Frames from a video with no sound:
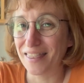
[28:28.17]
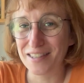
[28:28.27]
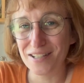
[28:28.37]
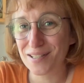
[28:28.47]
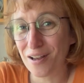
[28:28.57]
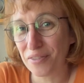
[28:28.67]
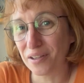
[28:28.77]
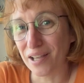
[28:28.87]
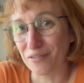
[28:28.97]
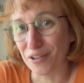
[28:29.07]
just not the
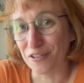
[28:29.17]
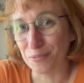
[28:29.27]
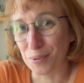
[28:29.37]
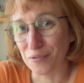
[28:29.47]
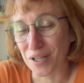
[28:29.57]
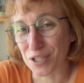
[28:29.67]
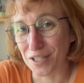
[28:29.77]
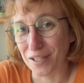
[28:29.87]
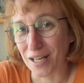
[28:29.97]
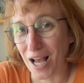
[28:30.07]
level of
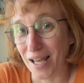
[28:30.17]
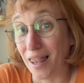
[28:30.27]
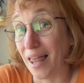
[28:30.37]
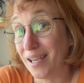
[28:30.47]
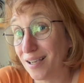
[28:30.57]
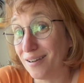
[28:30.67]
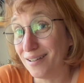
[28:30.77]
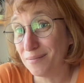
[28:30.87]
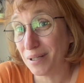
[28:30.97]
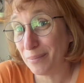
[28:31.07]
perfection that I like
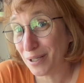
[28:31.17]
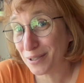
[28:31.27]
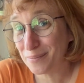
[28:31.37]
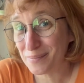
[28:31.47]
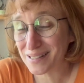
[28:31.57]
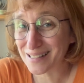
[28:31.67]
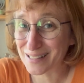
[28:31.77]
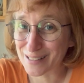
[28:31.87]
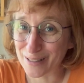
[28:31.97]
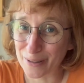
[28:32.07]
on my bottoms.
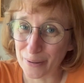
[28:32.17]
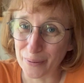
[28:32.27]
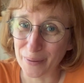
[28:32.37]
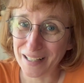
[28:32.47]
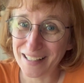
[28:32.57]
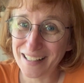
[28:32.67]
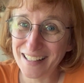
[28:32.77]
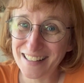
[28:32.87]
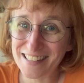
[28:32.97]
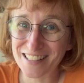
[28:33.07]
So
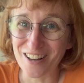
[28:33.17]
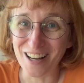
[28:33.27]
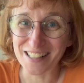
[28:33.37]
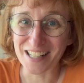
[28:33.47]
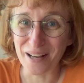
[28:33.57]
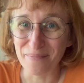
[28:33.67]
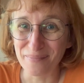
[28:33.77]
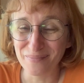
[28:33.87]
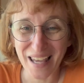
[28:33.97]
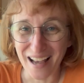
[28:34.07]
it's a toss-up.
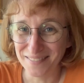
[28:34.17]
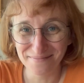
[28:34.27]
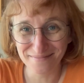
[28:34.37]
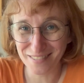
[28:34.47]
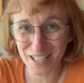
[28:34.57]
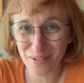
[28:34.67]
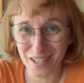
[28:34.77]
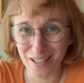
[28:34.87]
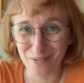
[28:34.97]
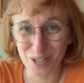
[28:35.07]
Yeah. What do you
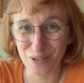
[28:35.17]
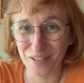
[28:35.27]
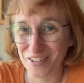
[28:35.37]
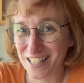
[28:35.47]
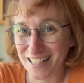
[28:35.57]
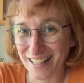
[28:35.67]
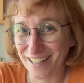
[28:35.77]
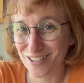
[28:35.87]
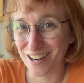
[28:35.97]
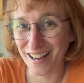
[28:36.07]
think? Would you give this clay a
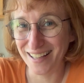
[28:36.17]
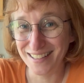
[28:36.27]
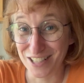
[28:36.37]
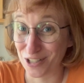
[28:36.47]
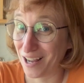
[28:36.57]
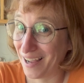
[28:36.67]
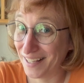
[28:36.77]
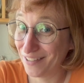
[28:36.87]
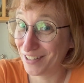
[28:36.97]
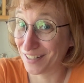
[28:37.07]
try? Should I
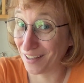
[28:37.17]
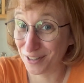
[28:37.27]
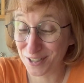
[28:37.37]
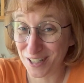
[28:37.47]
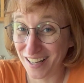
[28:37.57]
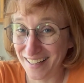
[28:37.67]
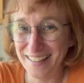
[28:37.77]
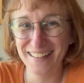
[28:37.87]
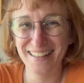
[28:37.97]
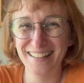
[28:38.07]
give it another try?
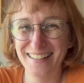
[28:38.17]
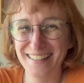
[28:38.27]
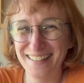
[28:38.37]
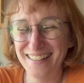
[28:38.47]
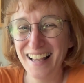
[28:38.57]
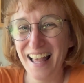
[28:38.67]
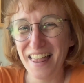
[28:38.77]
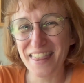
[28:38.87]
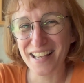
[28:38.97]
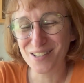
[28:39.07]

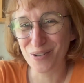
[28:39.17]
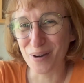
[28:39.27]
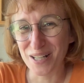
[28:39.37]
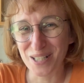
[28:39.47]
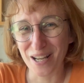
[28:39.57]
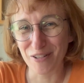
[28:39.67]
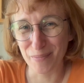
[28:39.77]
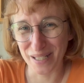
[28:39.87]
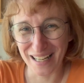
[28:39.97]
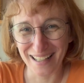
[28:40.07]
Thanks for watching,
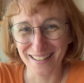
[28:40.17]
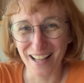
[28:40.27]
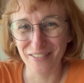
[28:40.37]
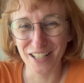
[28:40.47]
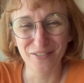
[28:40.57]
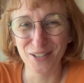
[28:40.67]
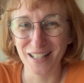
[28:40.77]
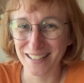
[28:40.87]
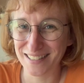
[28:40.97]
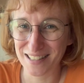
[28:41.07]
everybody. I'd love it if you
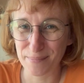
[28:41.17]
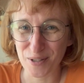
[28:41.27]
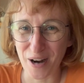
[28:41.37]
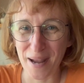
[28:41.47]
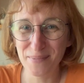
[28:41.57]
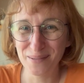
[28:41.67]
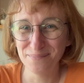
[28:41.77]
liked and subscribed.